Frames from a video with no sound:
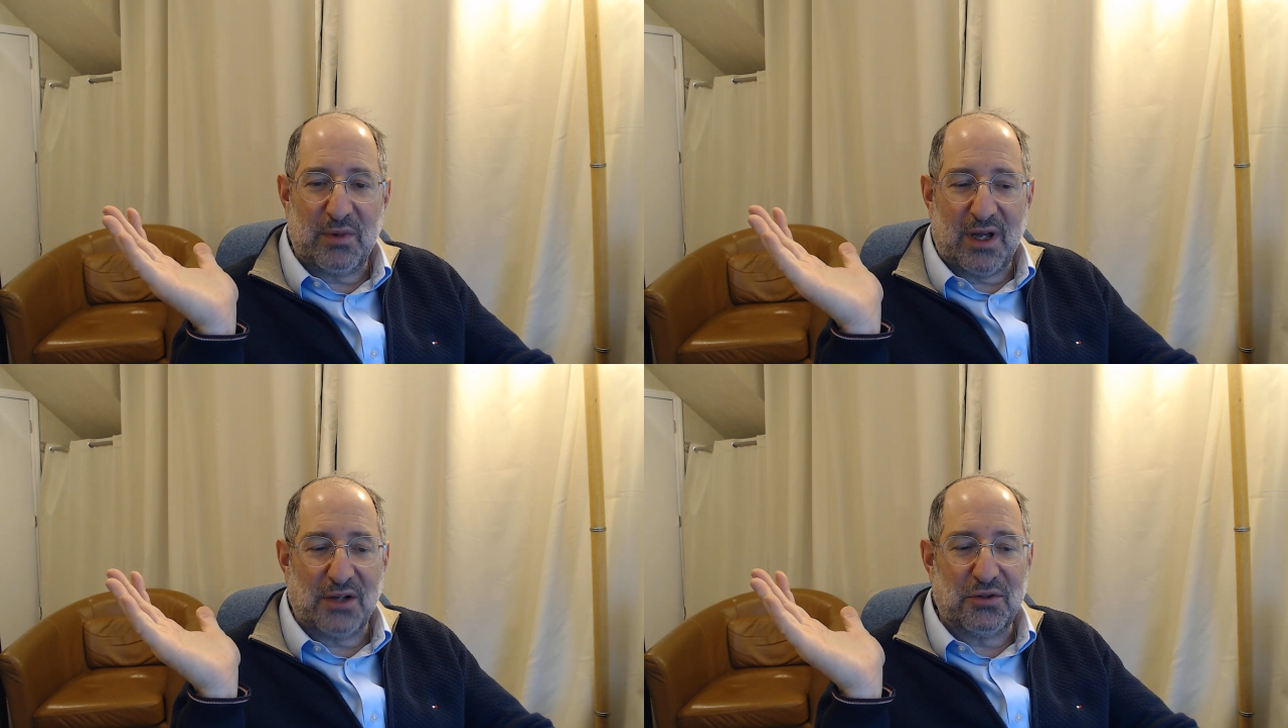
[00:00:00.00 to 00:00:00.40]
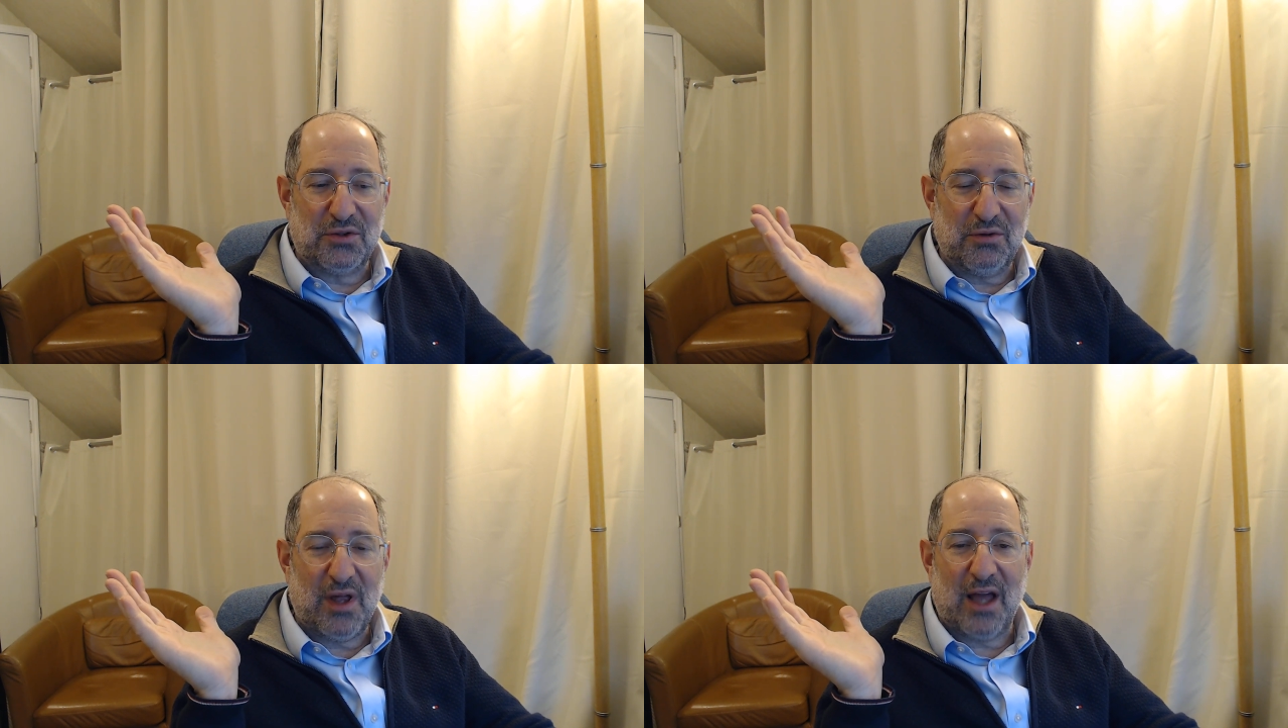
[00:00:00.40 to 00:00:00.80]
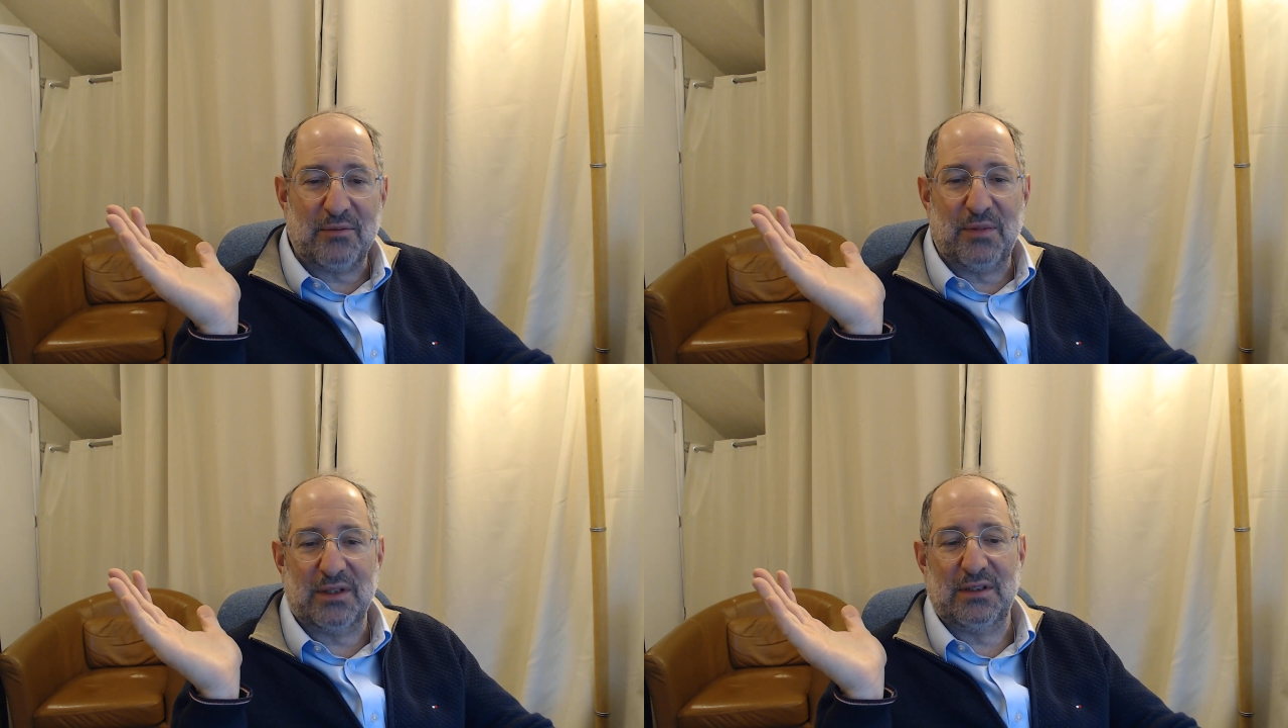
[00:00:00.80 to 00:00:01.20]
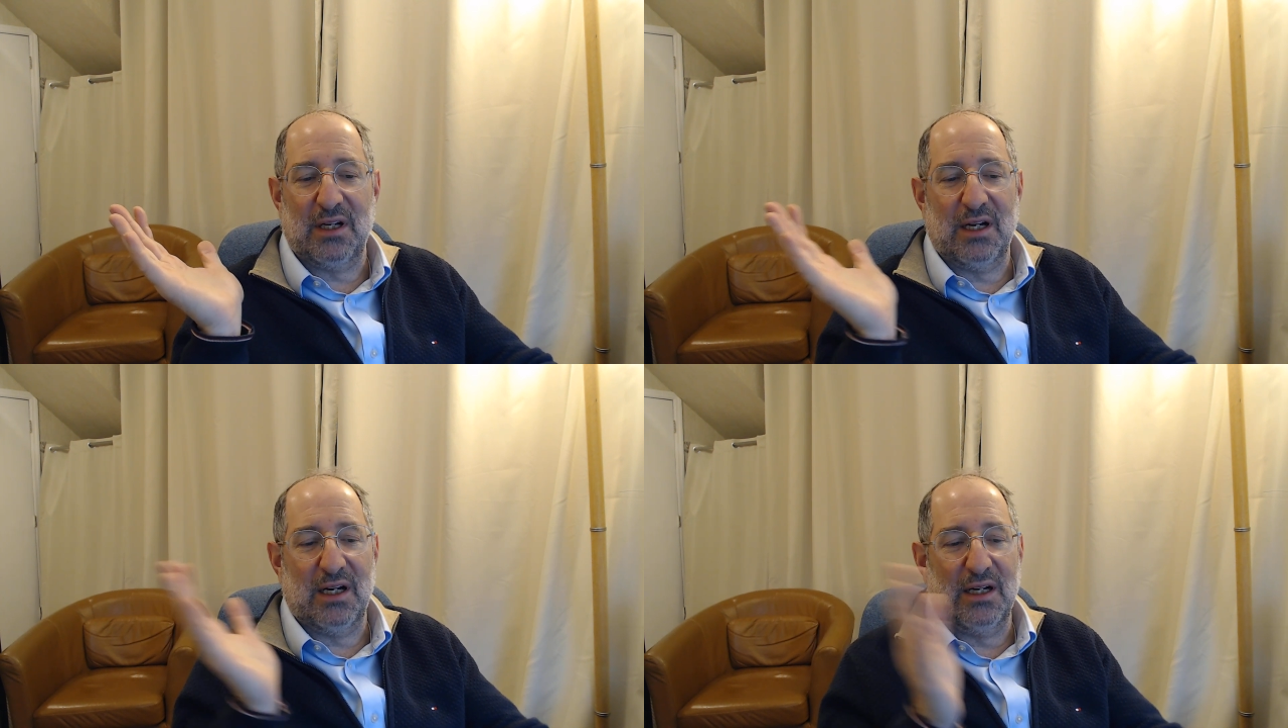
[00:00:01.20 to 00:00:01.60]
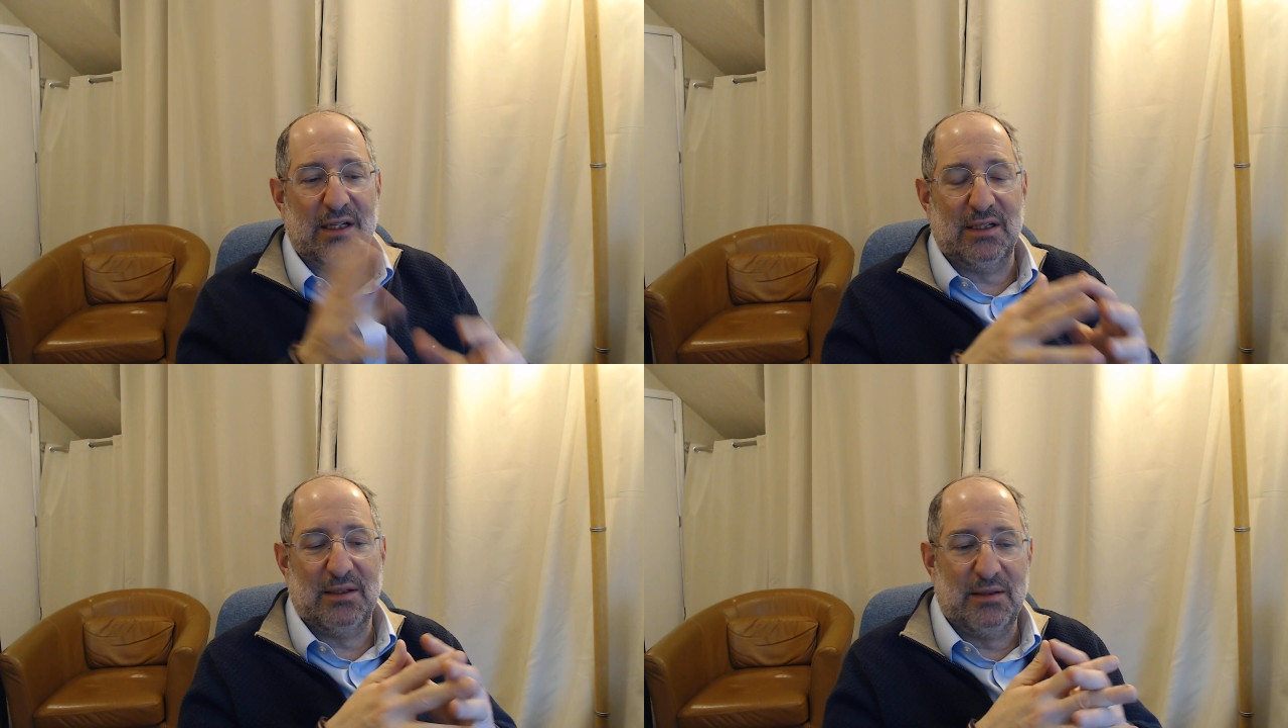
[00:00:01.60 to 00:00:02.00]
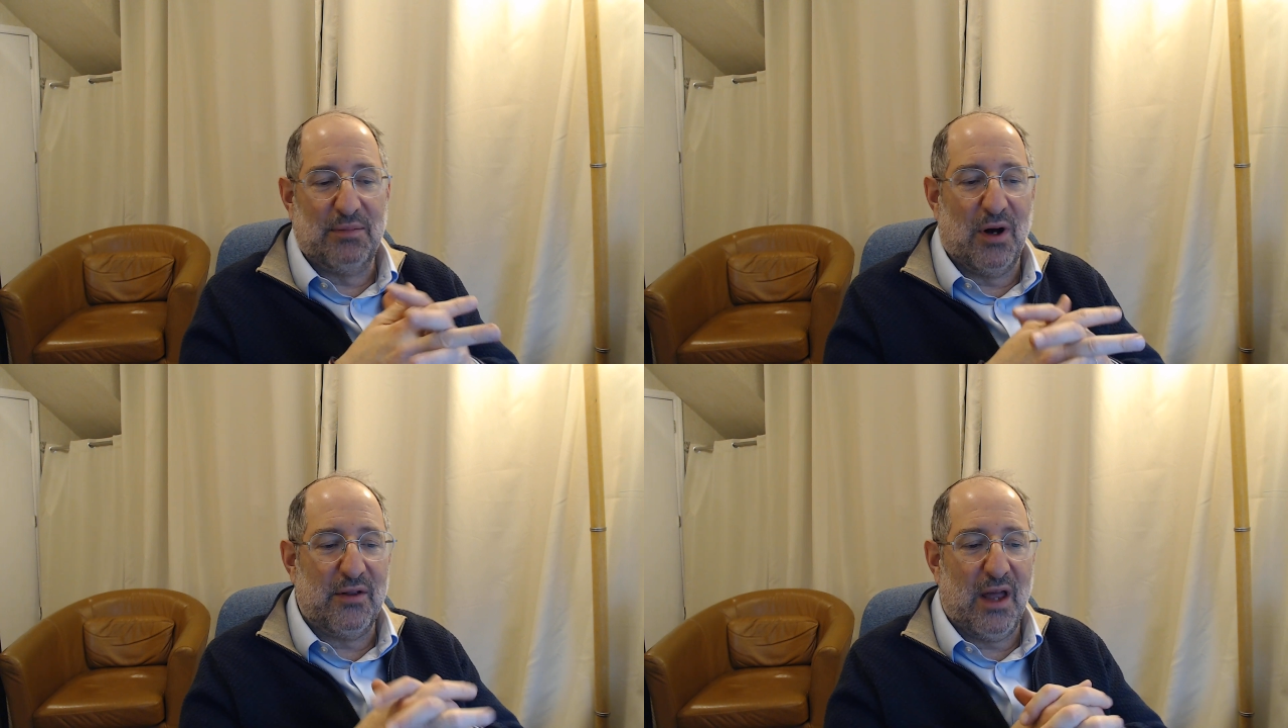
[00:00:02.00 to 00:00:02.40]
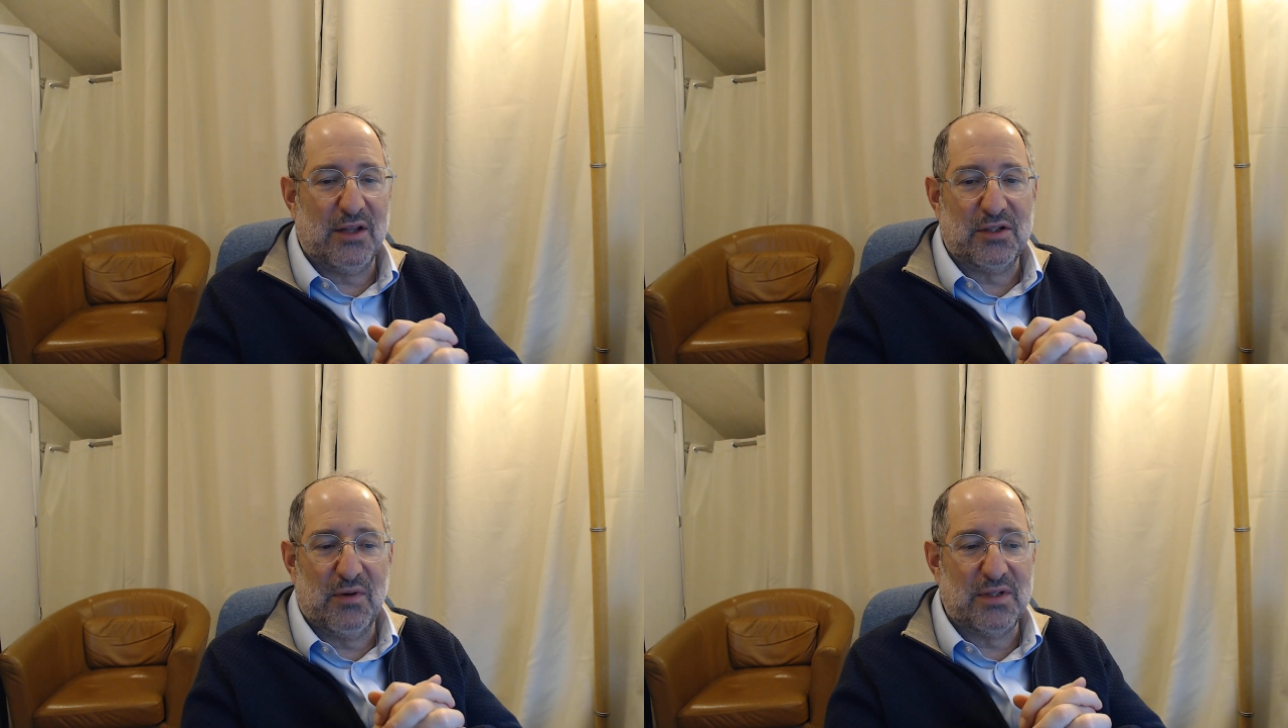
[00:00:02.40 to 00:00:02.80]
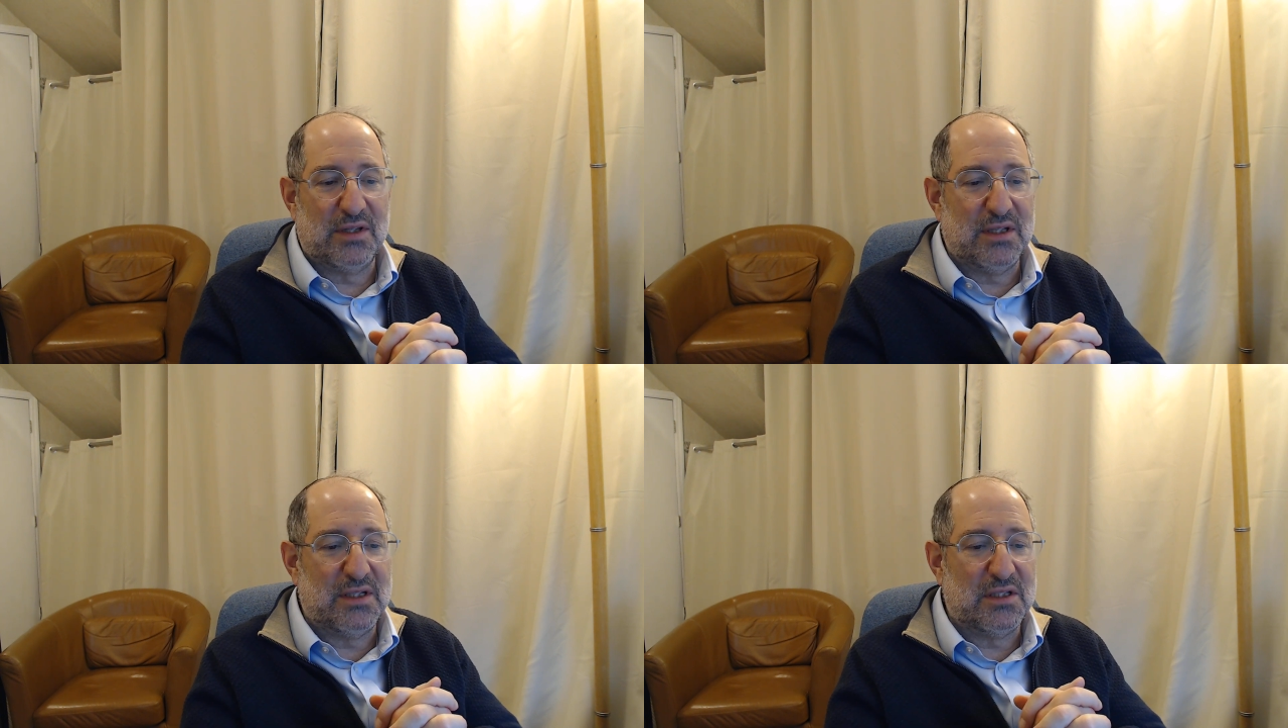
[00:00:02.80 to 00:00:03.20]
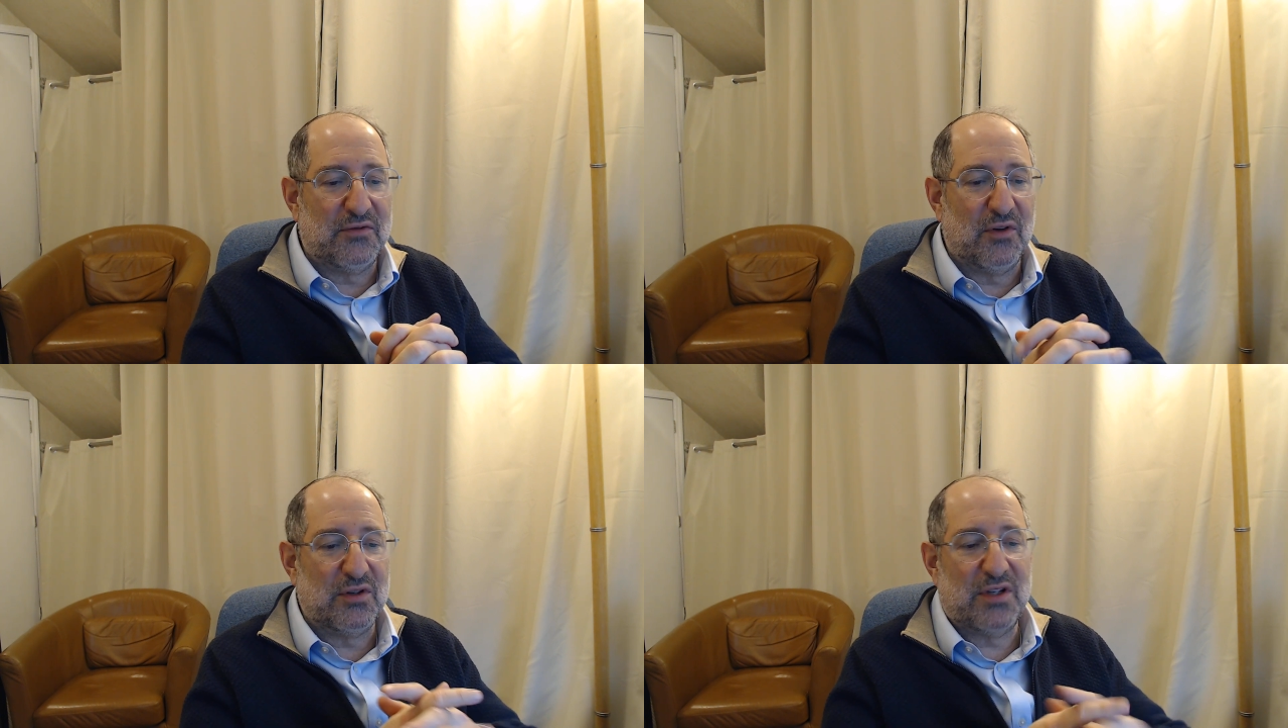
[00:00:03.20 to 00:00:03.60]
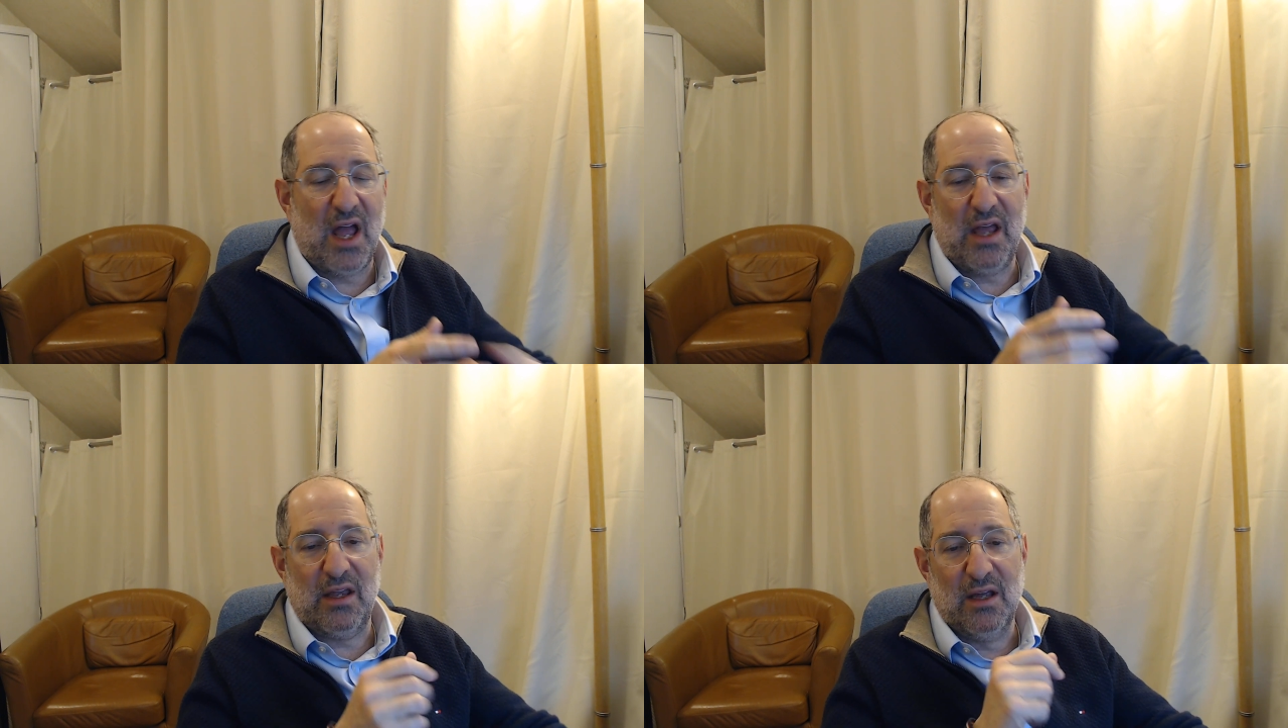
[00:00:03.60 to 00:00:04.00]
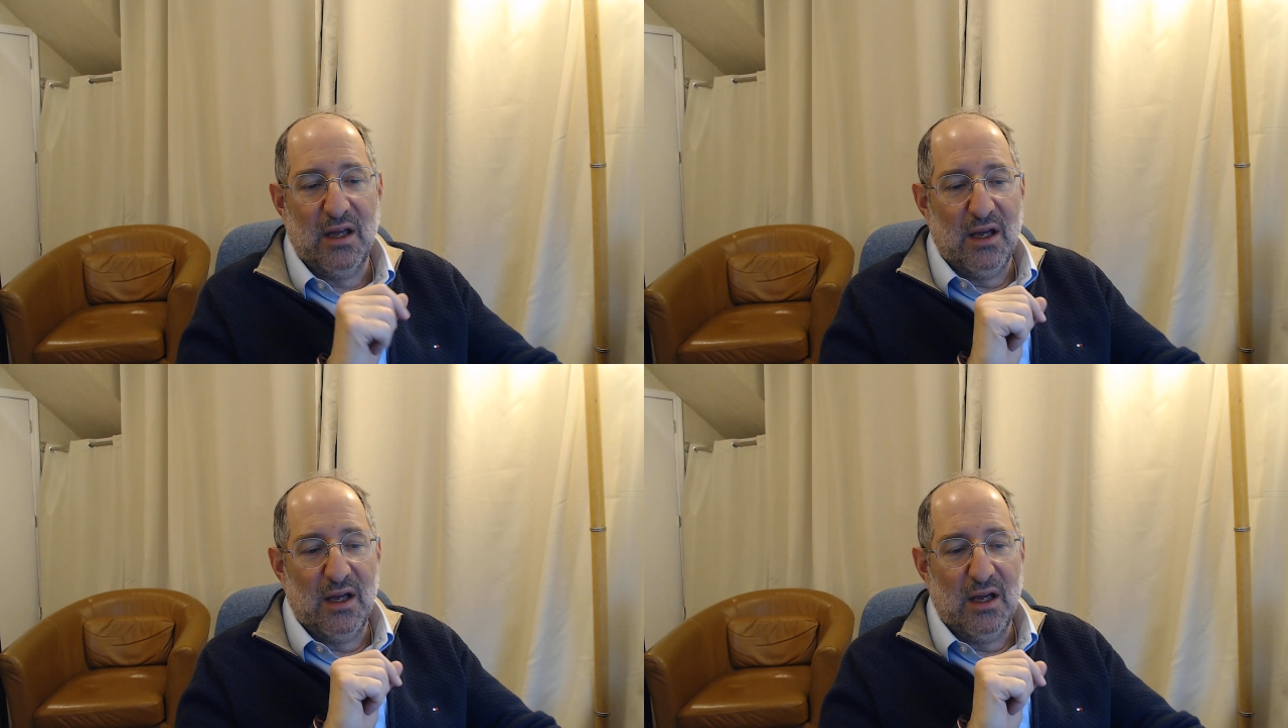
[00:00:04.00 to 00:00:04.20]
It got to do that, but part of the answer is that this is the first day.